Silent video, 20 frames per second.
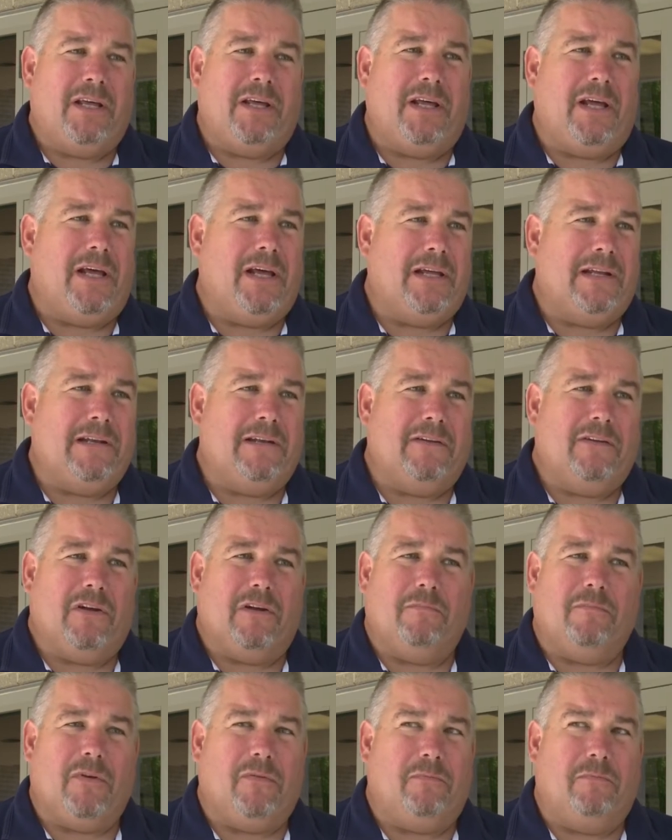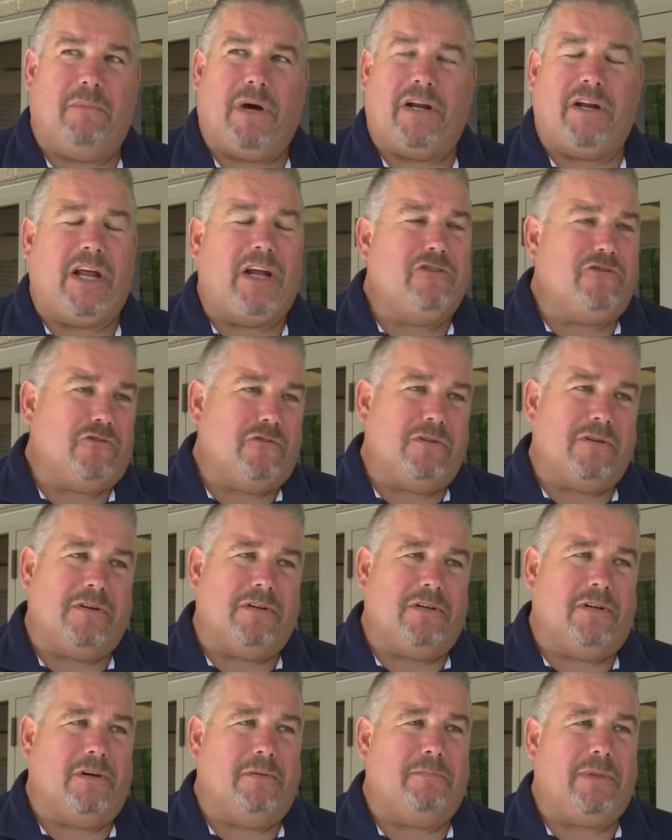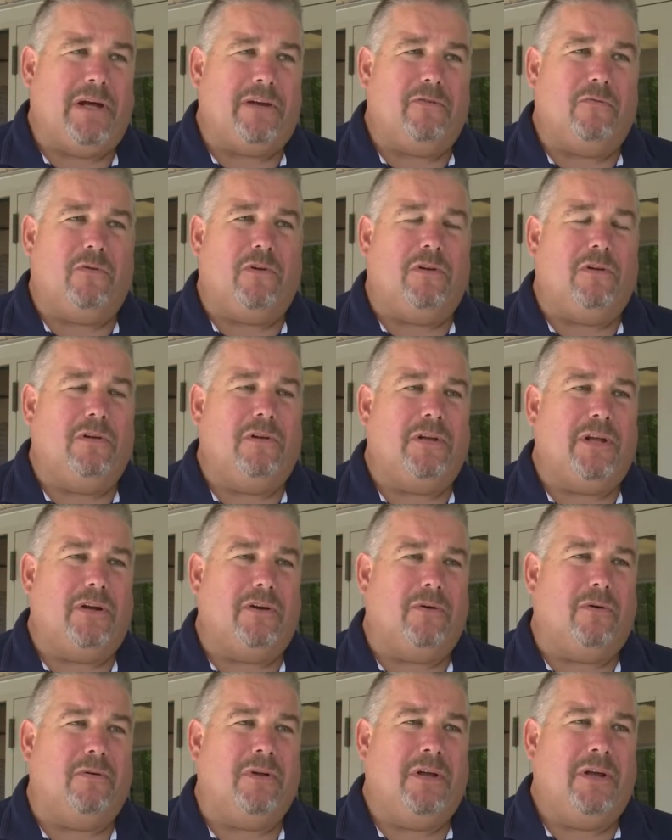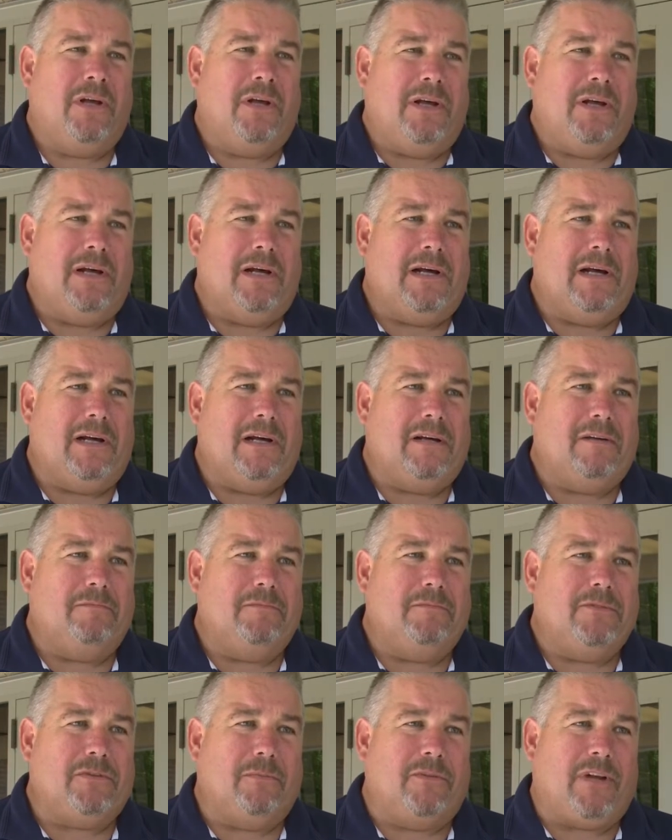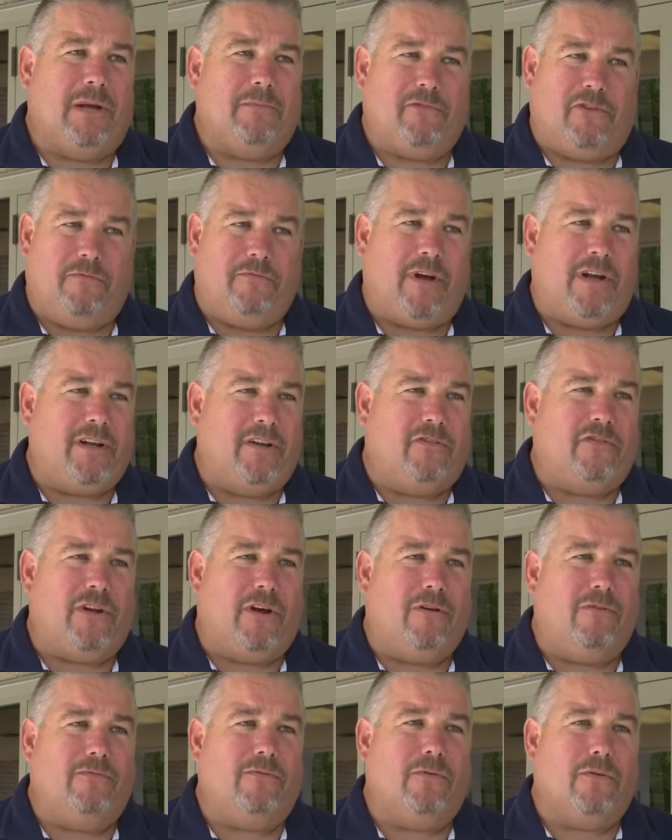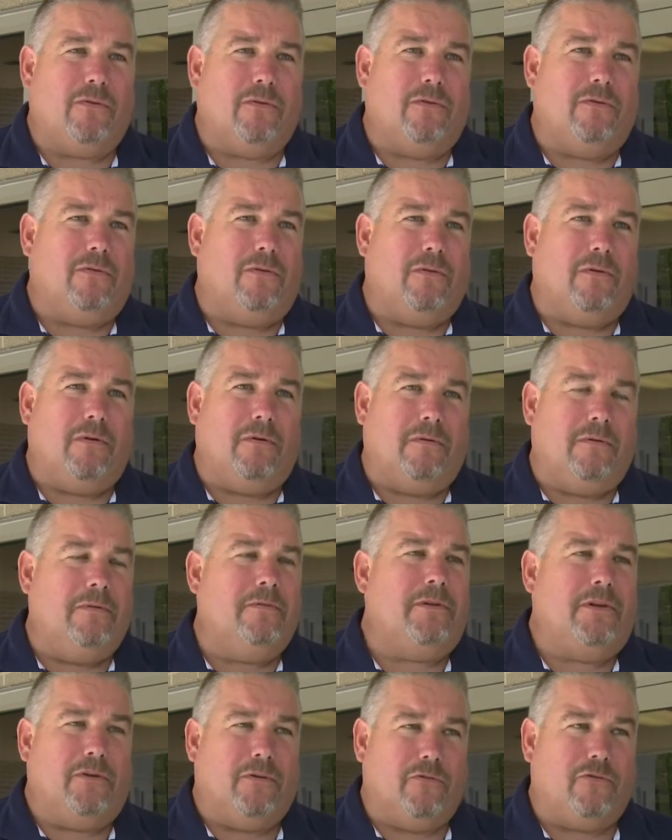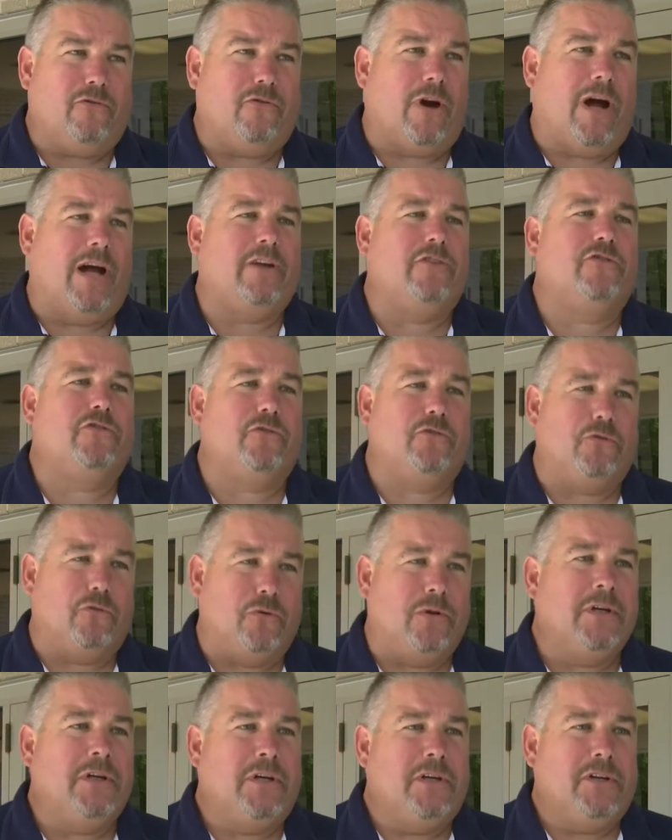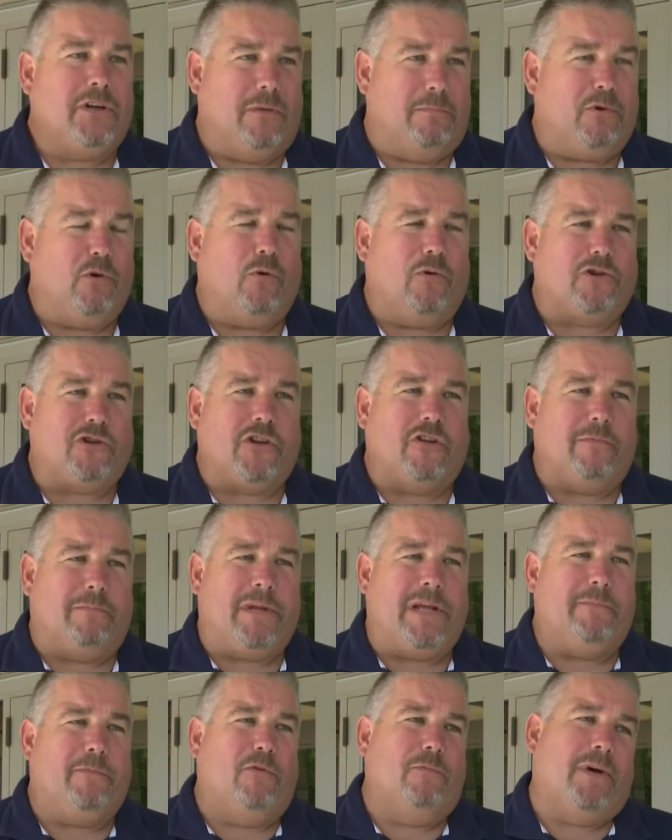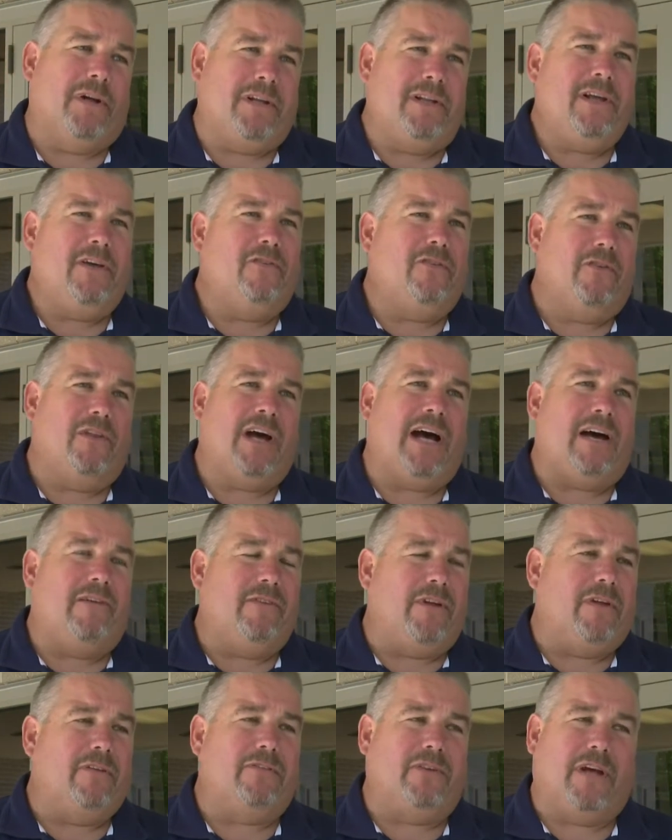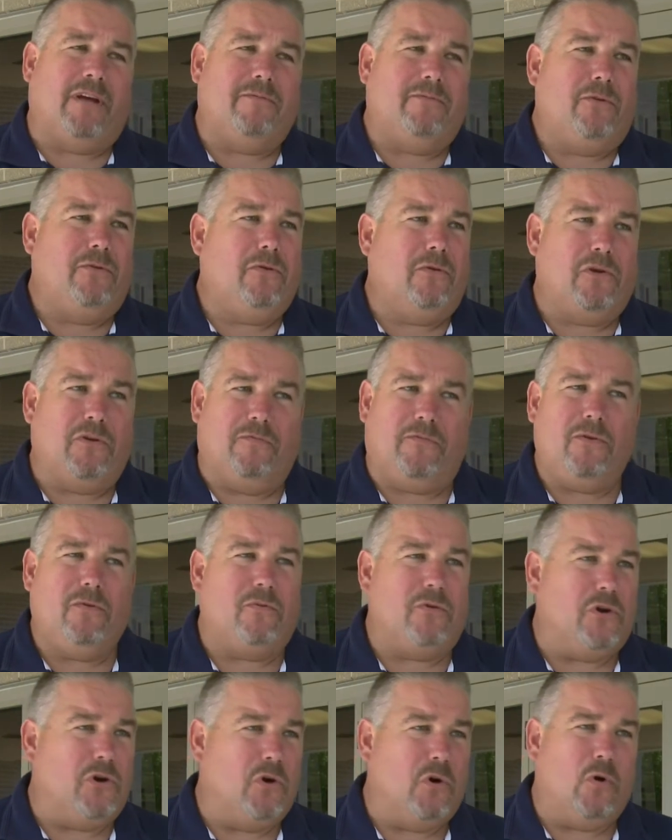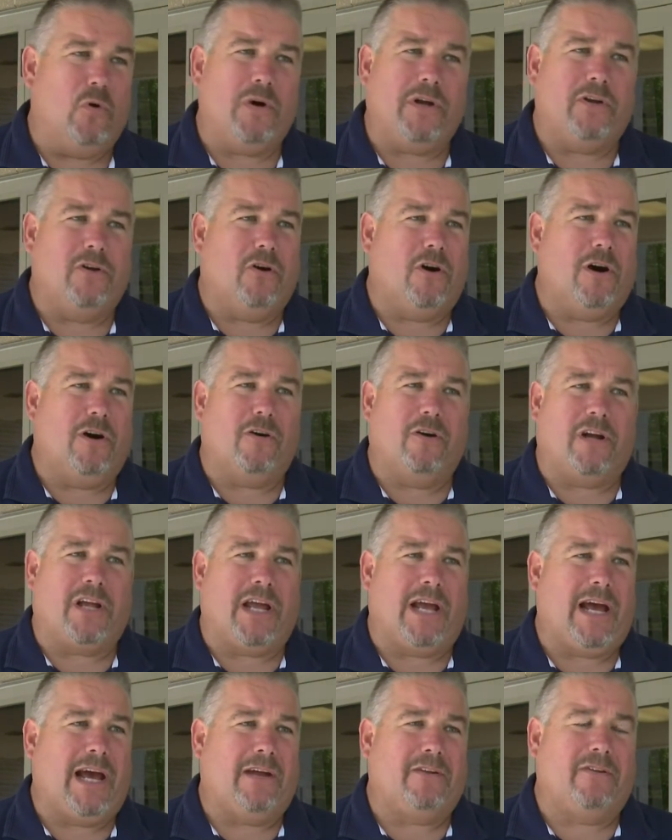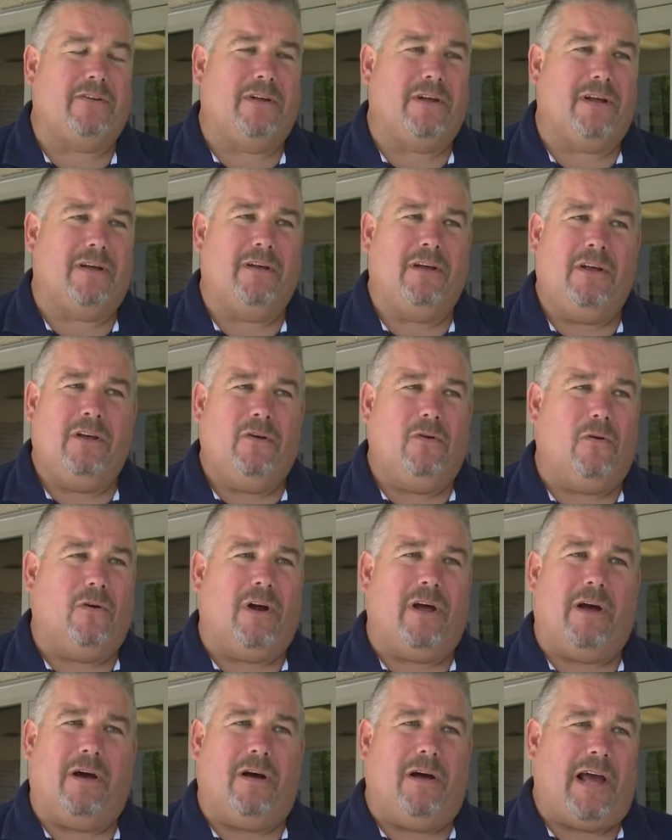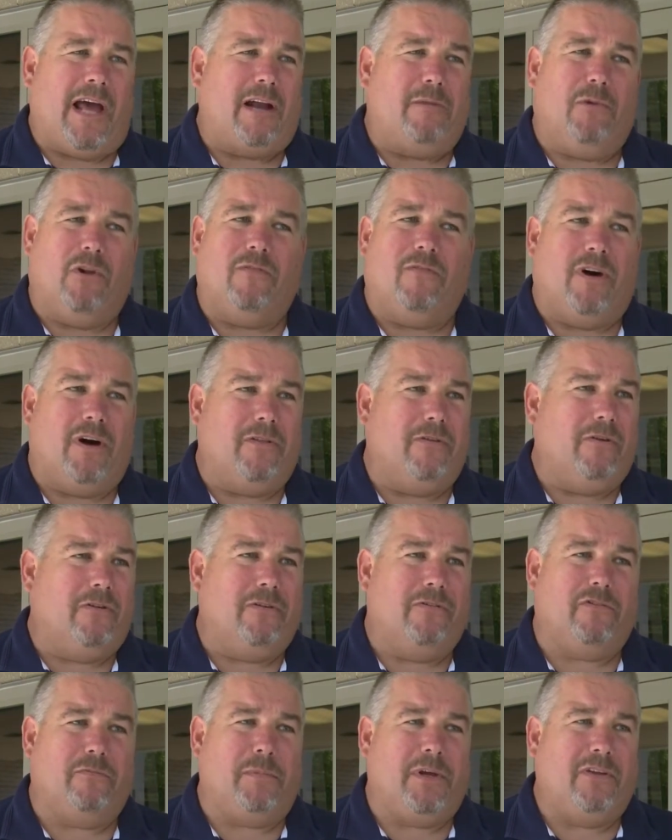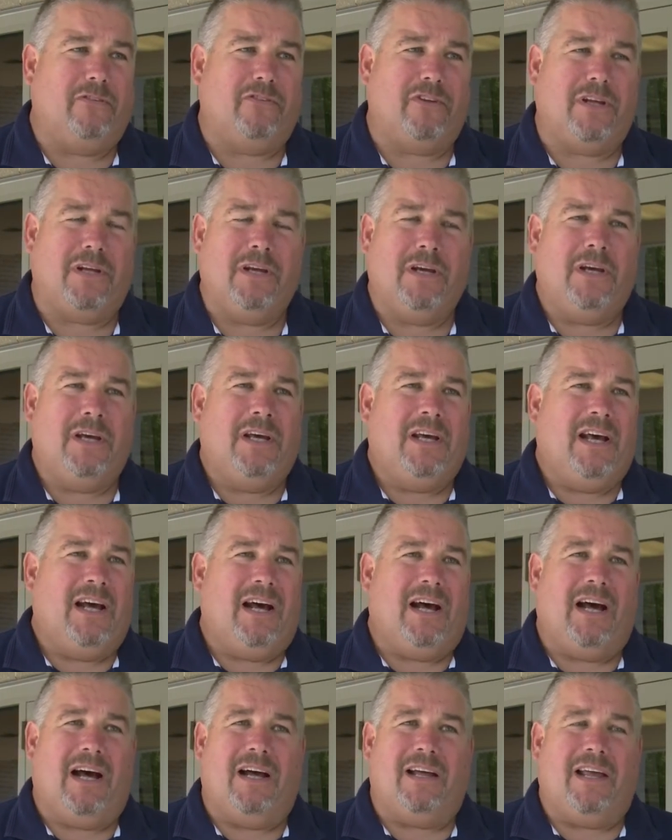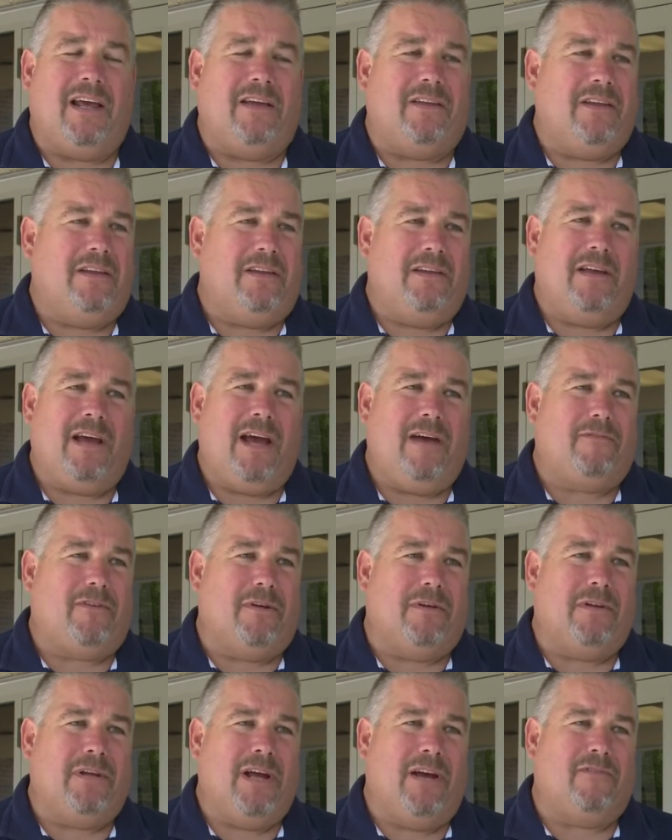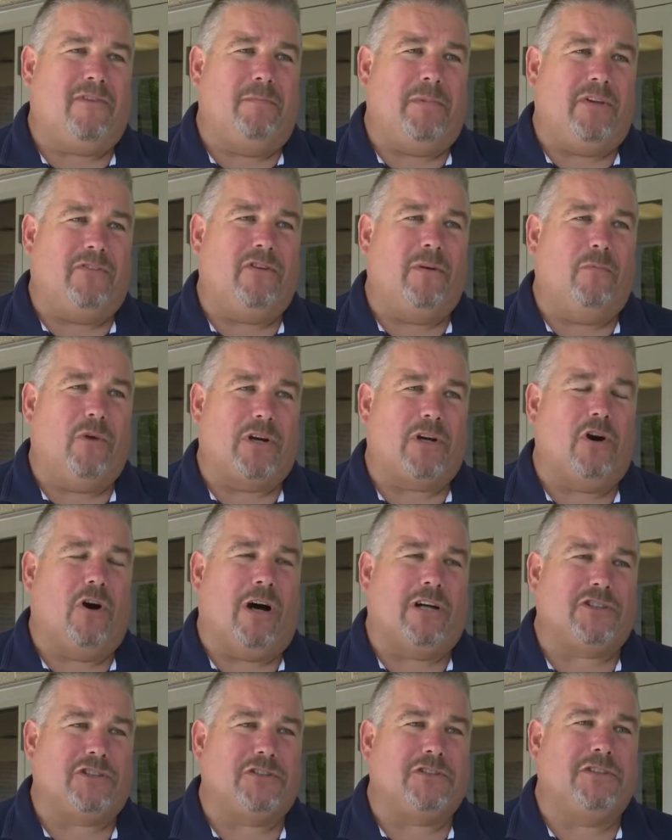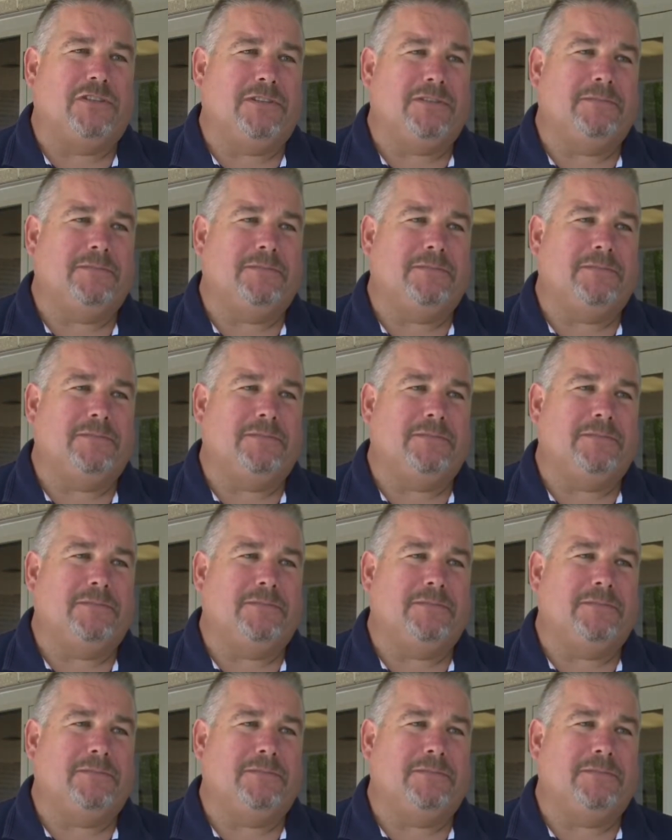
And um, by nature, a pet will, you know, um, sometimes defend itself or, or you know try to approach other people. But you know the obvious, yeah. If you don't if you don't know a dog or cat uh, or animal of other species, uh, you, you, have to you have to be somewhat cautious.